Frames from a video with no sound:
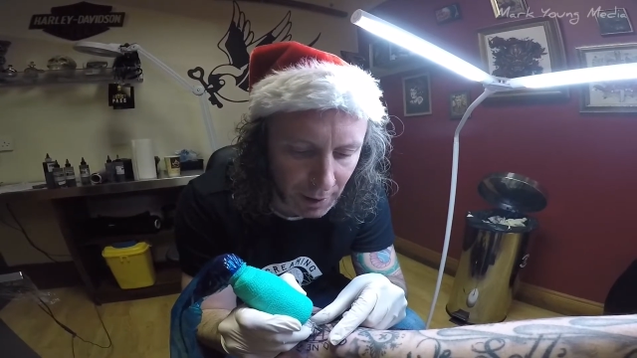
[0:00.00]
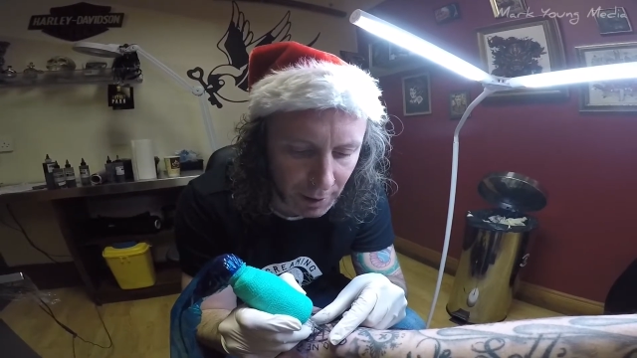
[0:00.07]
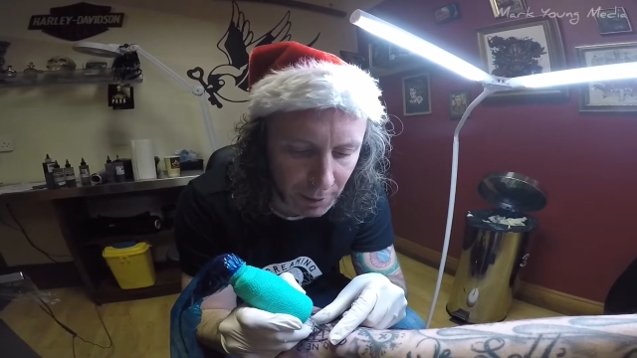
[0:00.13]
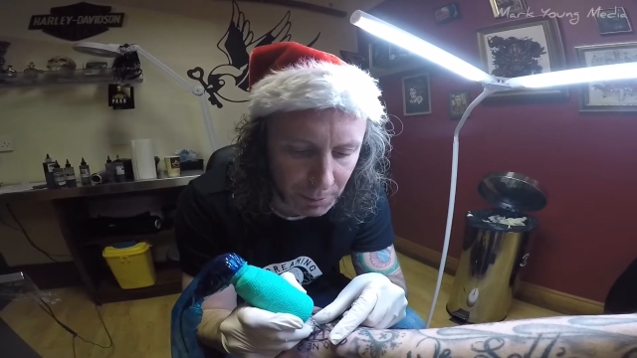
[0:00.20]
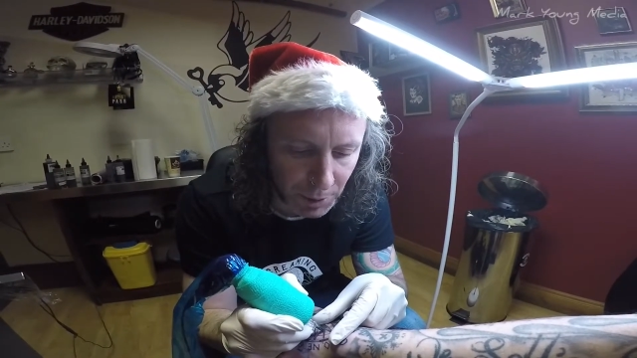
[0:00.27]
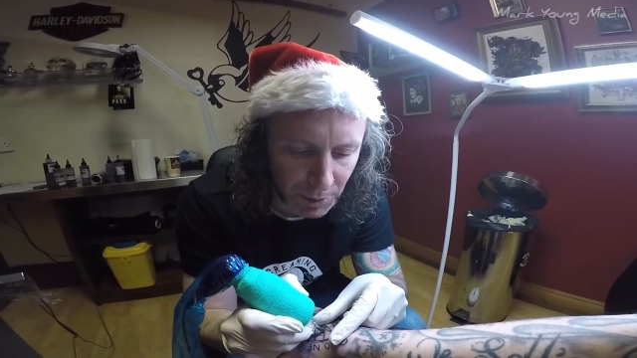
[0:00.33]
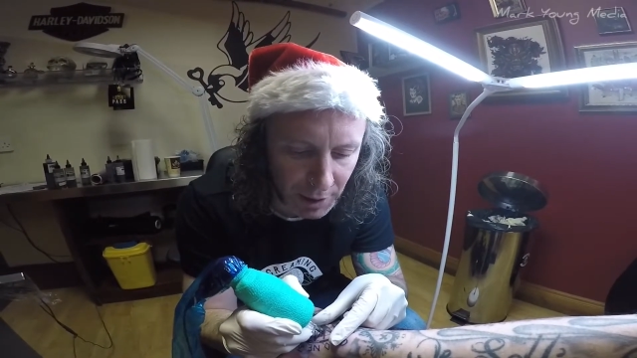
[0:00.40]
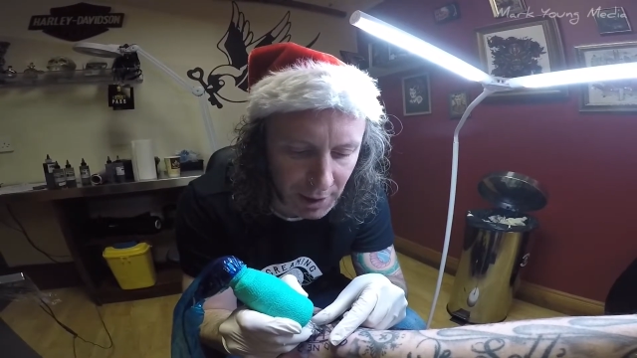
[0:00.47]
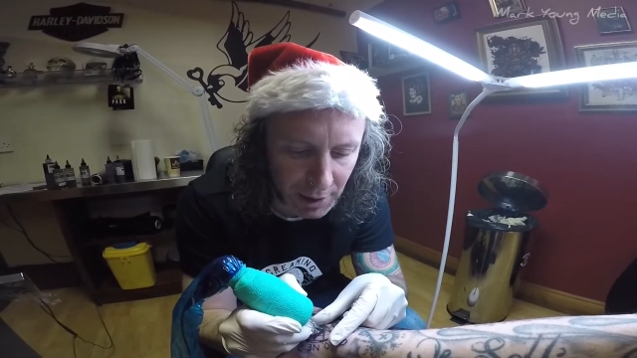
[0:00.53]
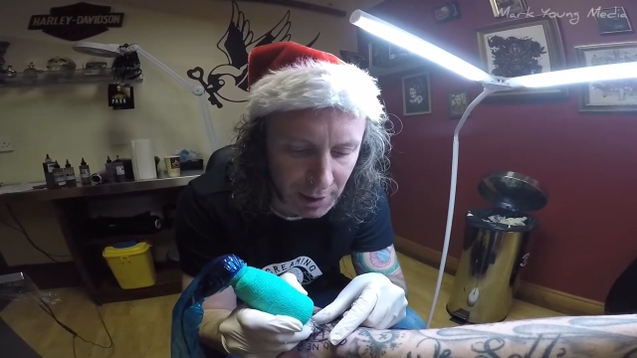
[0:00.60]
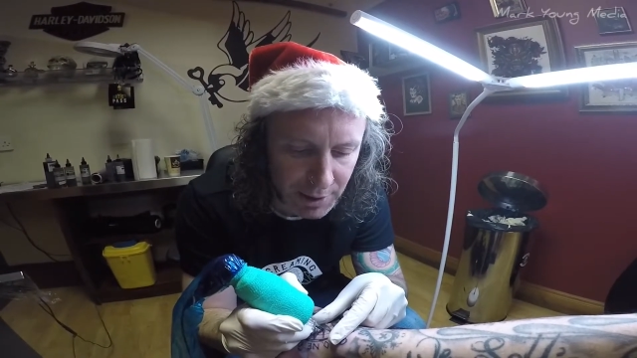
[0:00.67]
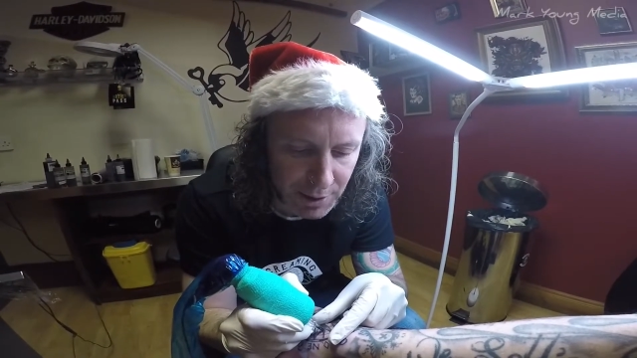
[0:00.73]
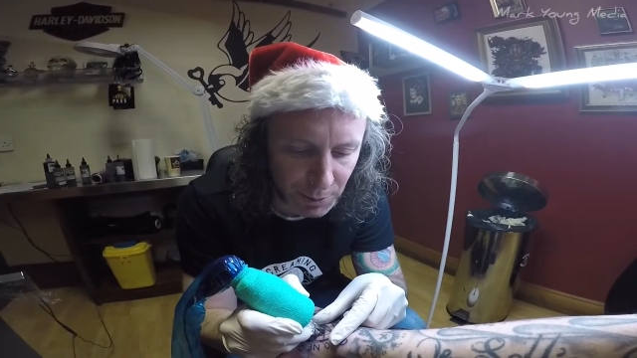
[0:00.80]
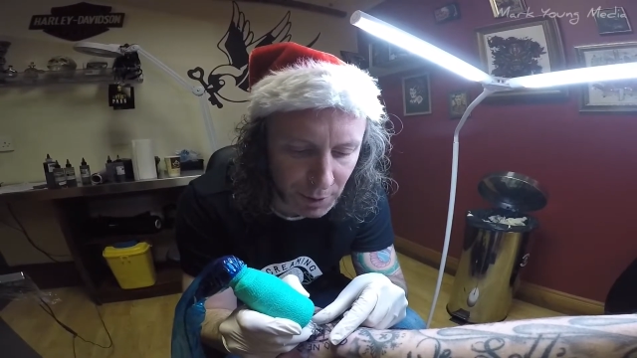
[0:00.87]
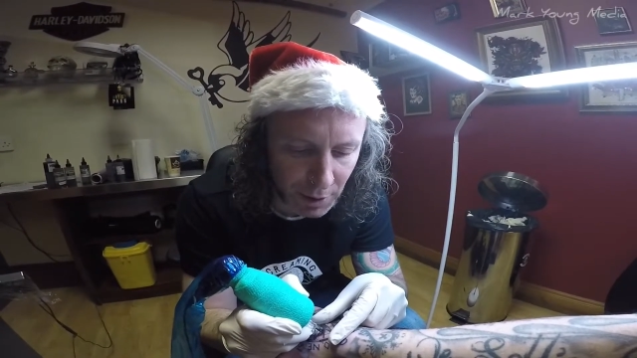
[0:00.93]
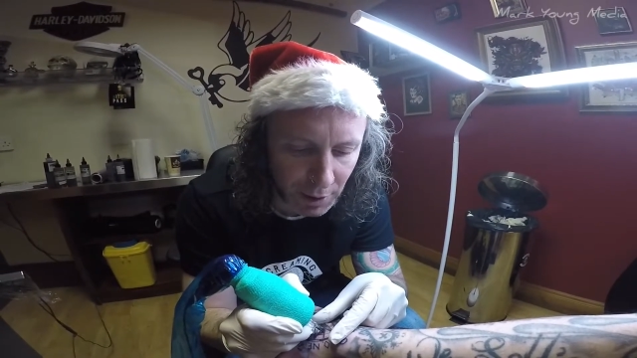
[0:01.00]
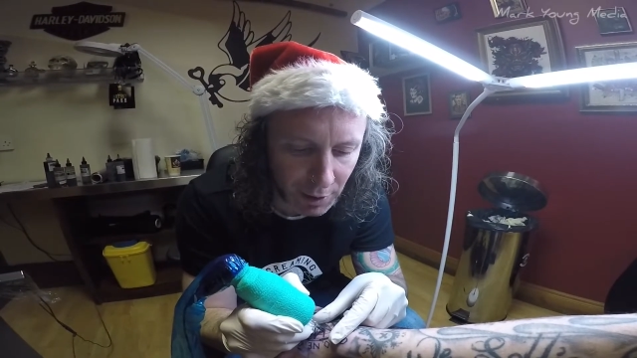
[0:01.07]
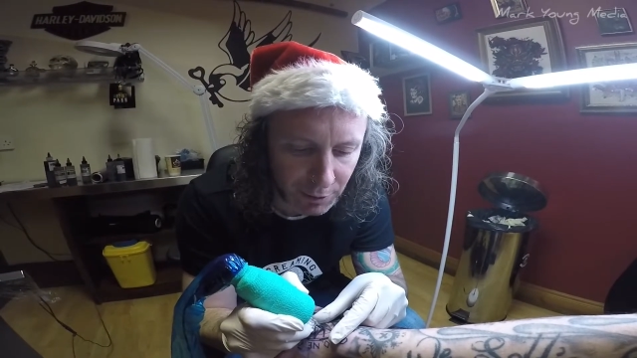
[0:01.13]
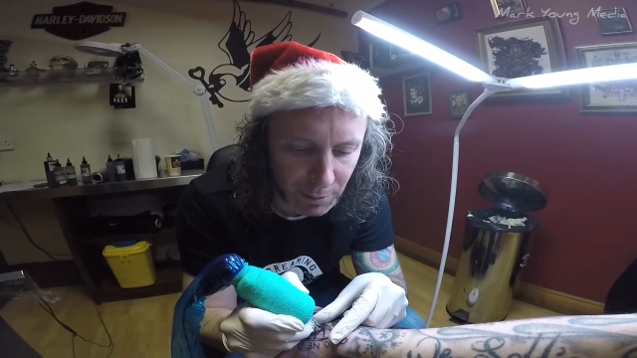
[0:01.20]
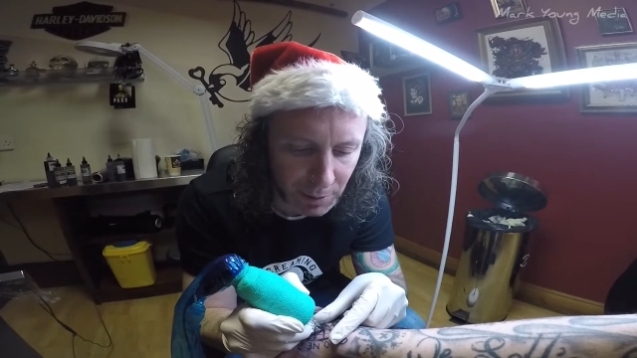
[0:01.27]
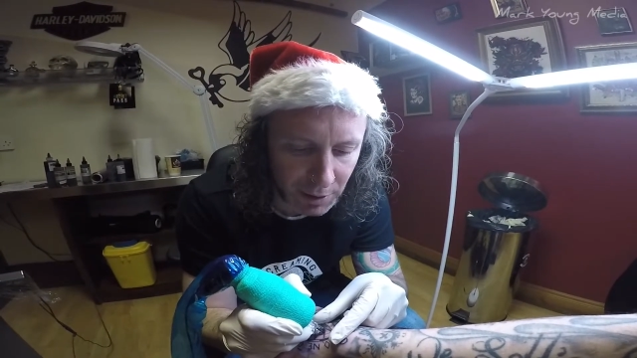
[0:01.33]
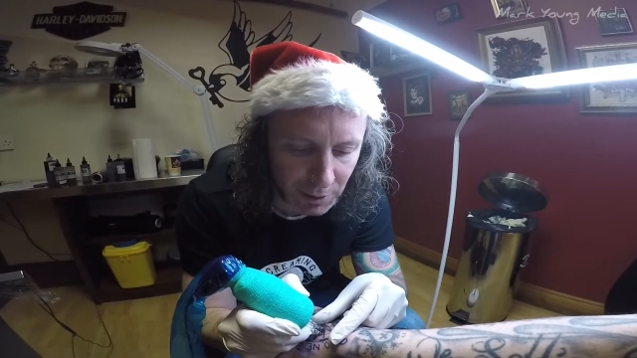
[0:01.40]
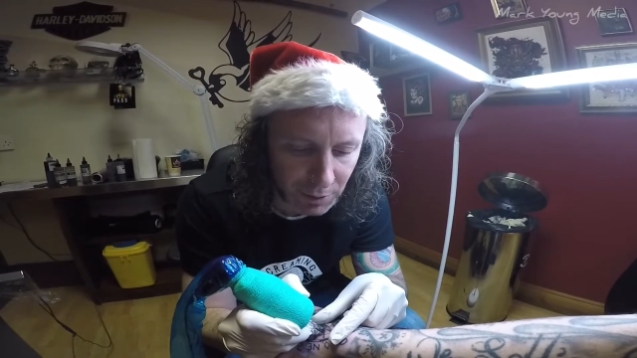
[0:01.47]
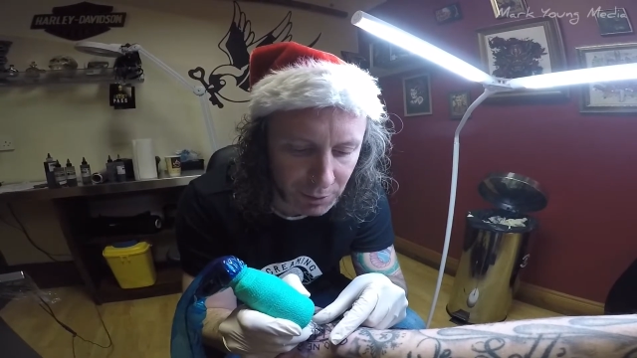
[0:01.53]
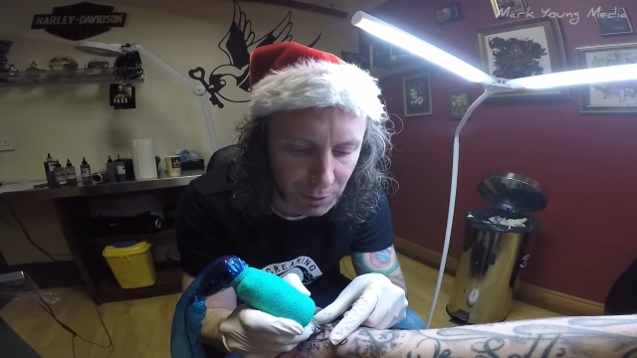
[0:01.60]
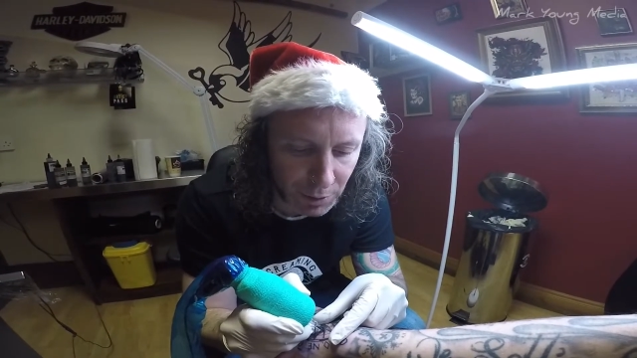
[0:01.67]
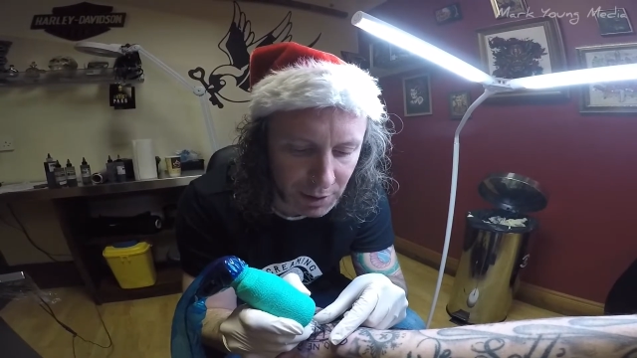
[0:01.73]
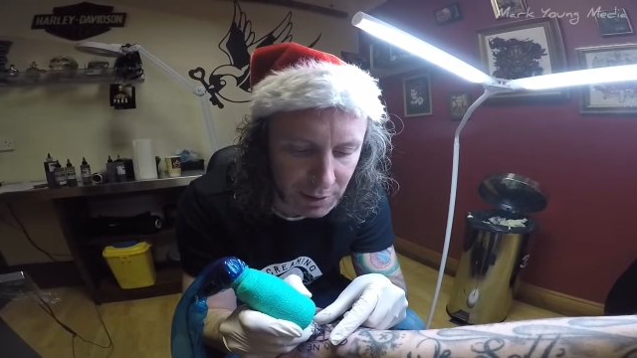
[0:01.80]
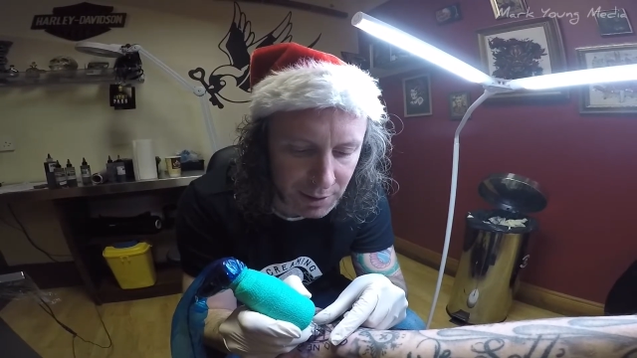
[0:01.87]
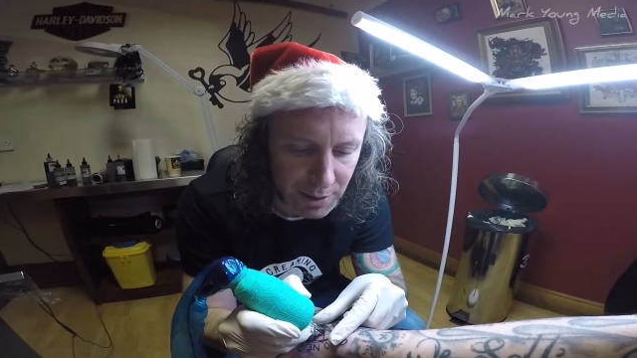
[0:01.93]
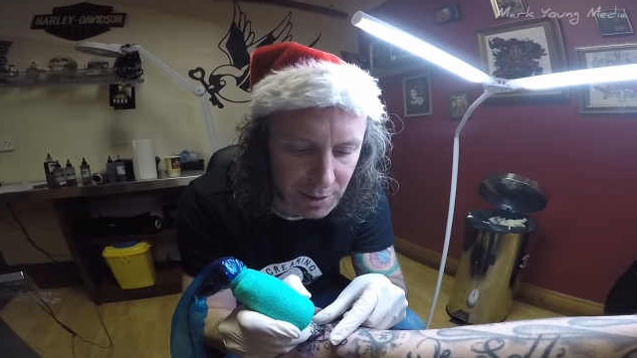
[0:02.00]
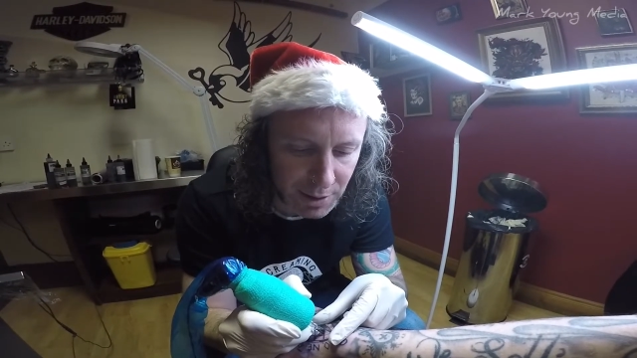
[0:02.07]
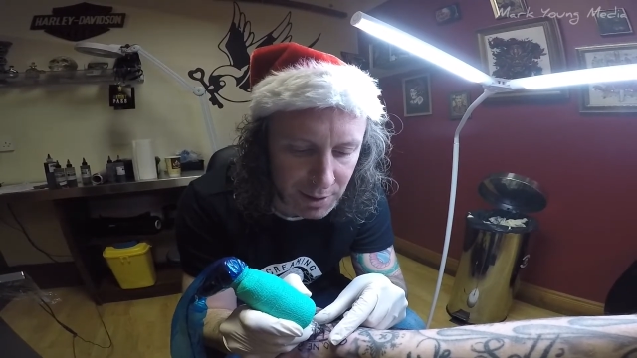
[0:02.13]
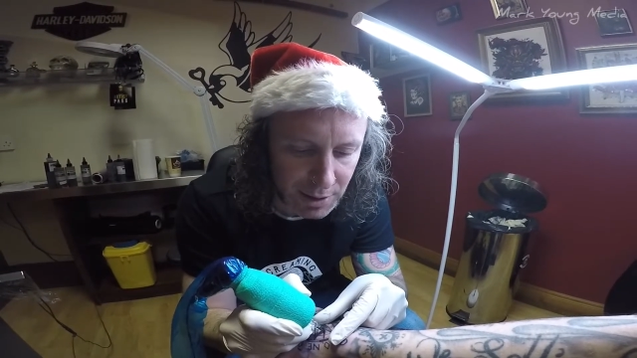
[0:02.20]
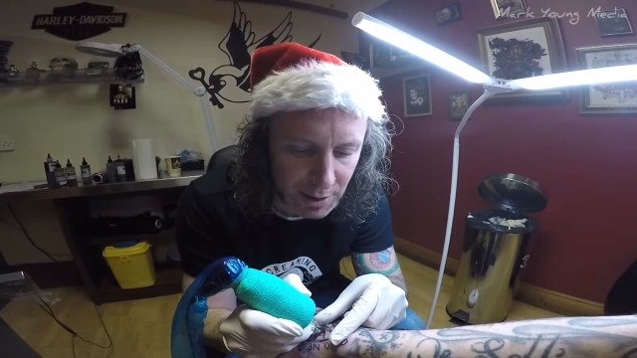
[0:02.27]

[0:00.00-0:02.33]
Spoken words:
But yeah, that's the one I've been reading since